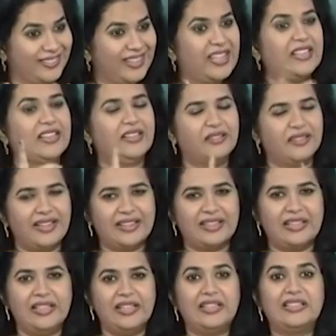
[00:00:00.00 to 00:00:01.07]

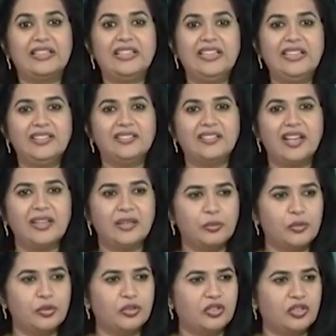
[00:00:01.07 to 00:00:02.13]
Exactly, it leads our
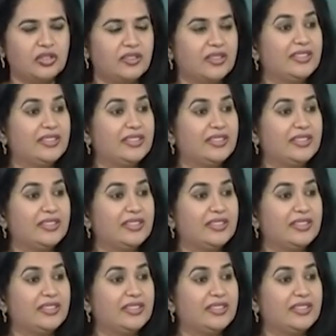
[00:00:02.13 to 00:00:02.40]
emotions,